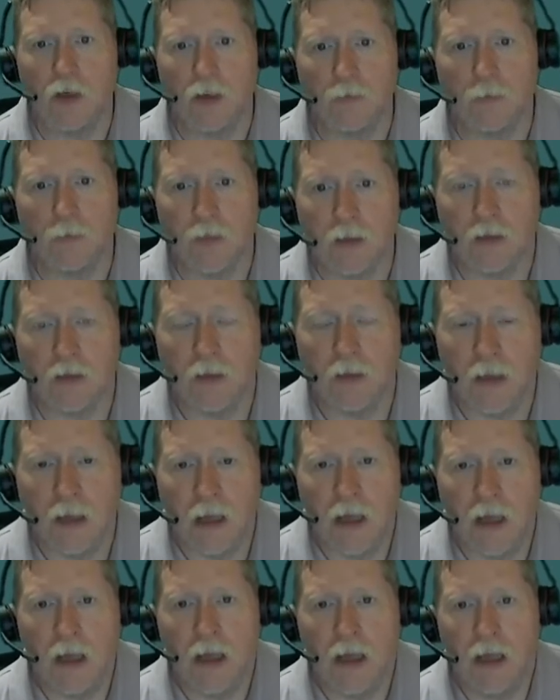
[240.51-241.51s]
but
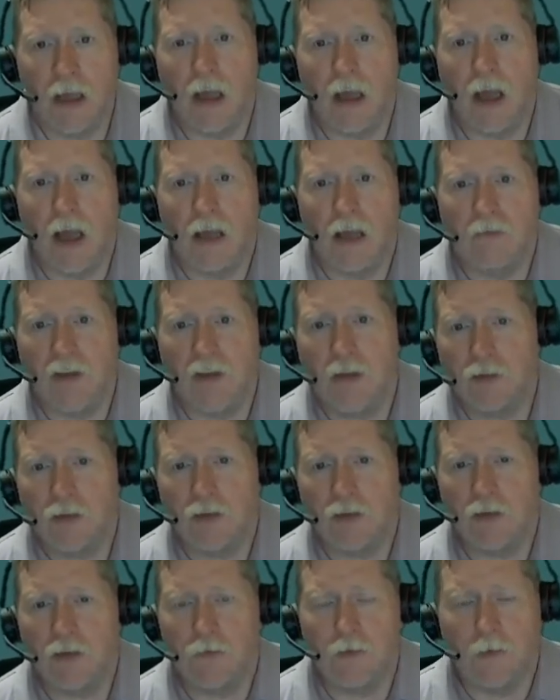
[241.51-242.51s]
that was a
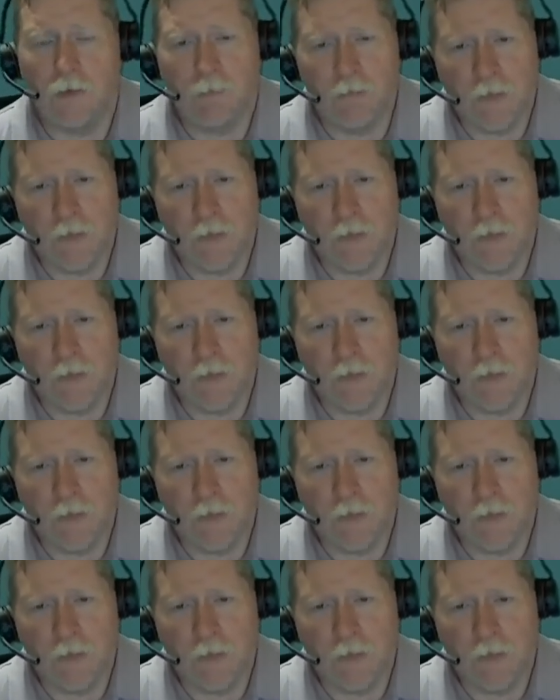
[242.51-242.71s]
good thing.